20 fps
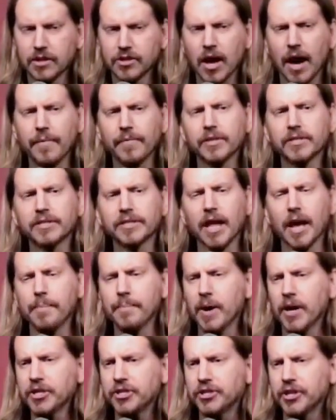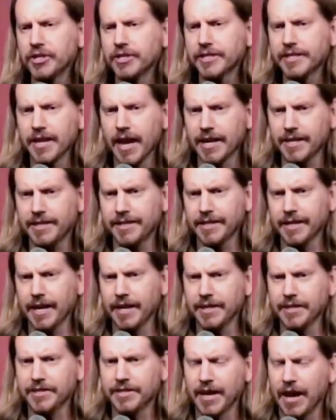haven't slept much since
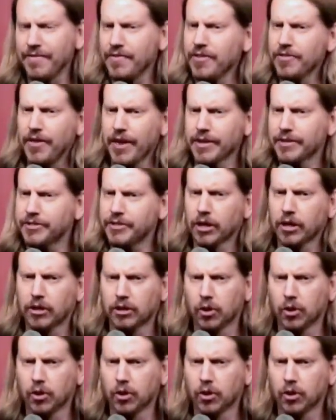1987, thanks to